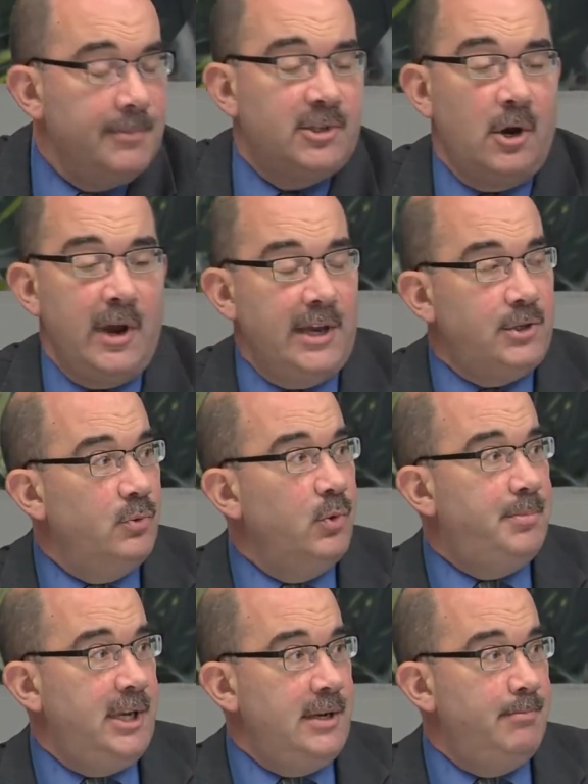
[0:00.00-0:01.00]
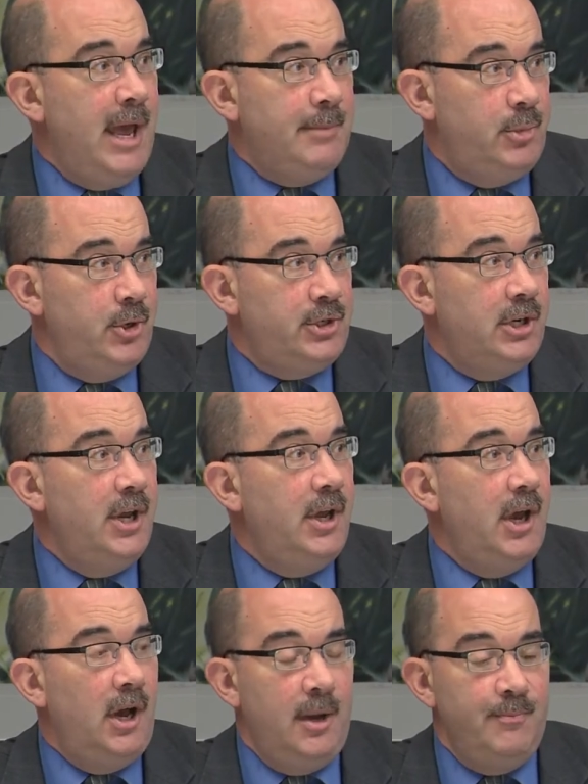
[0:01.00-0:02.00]
I'm sorry, I should repeat Matt Bush.
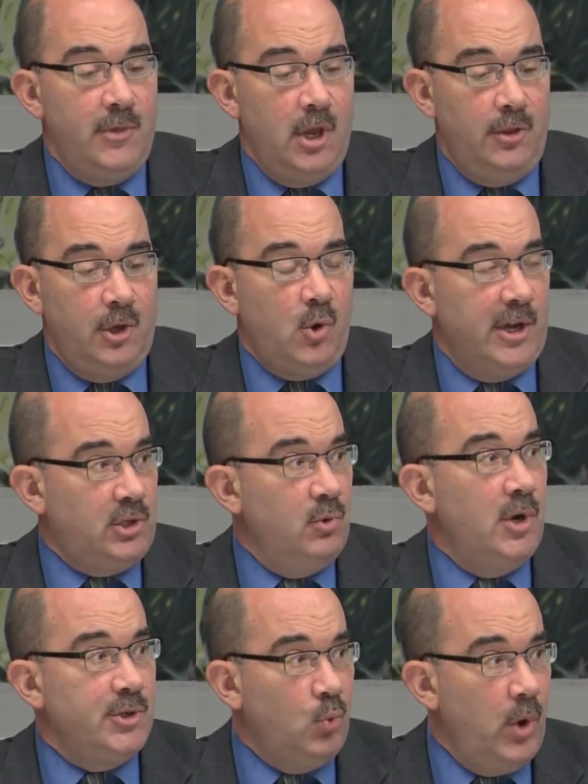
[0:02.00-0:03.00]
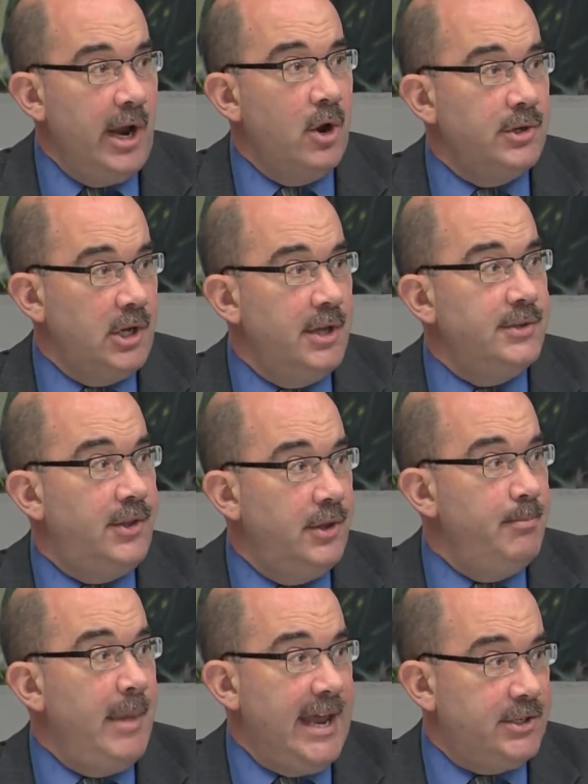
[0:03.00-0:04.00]
The question was, where does
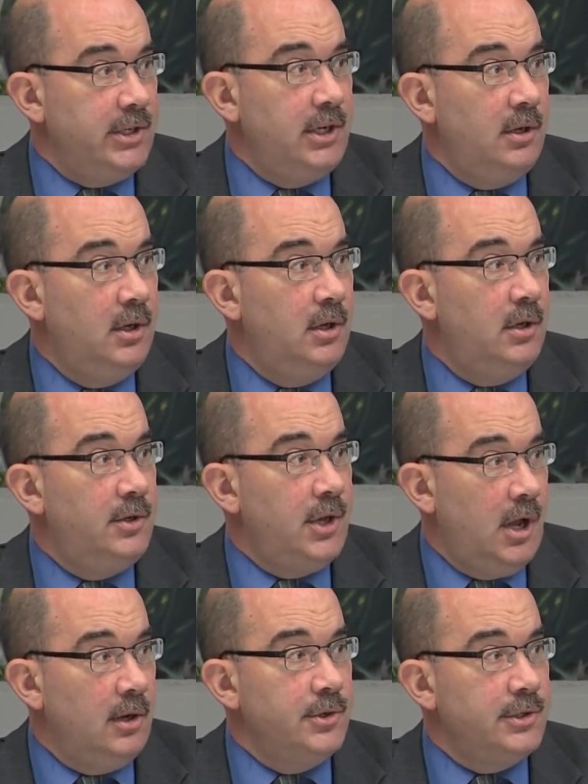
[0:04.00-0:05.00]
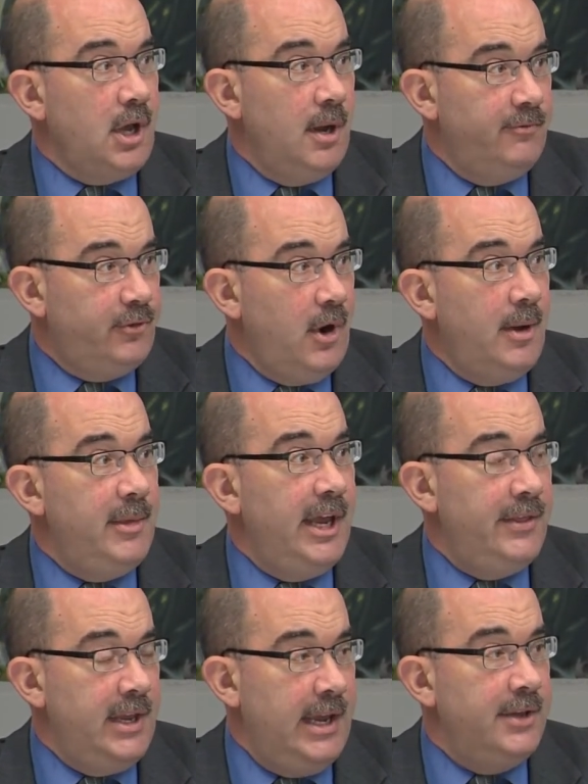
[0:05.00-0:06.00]
the matching dollars come from?
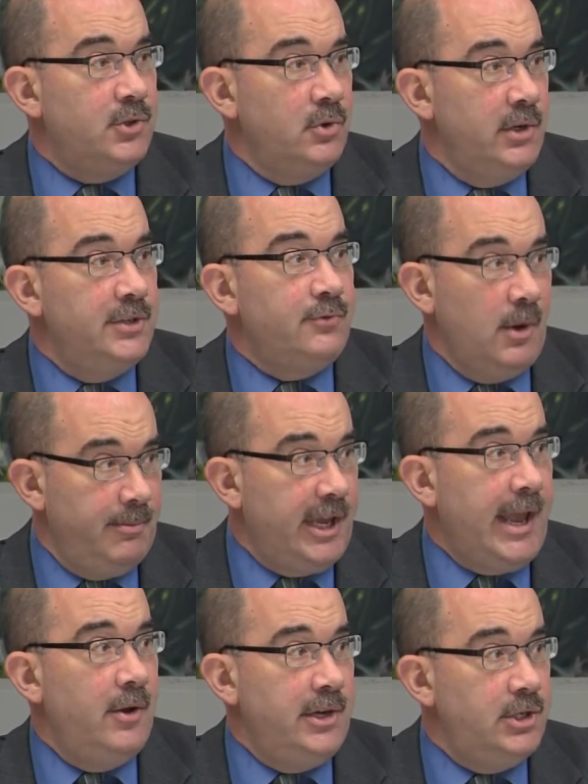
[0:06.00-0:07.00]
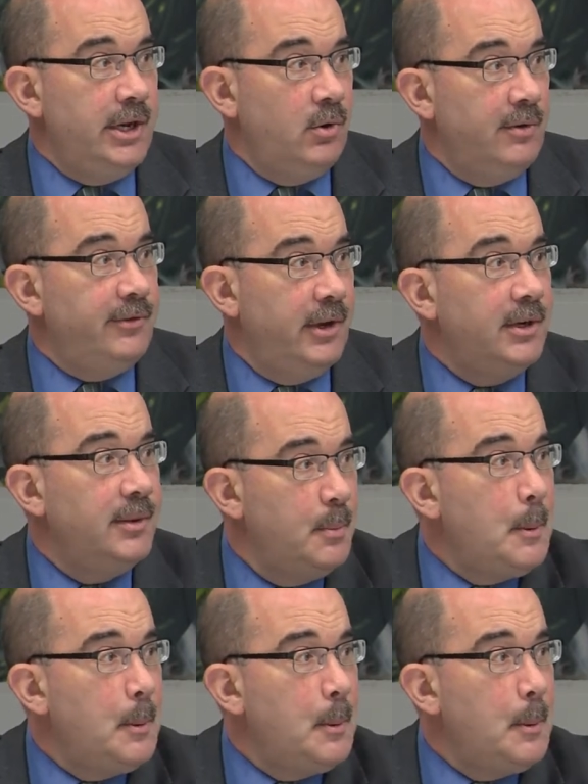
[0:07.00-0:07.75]
And the answer is from the county general fund.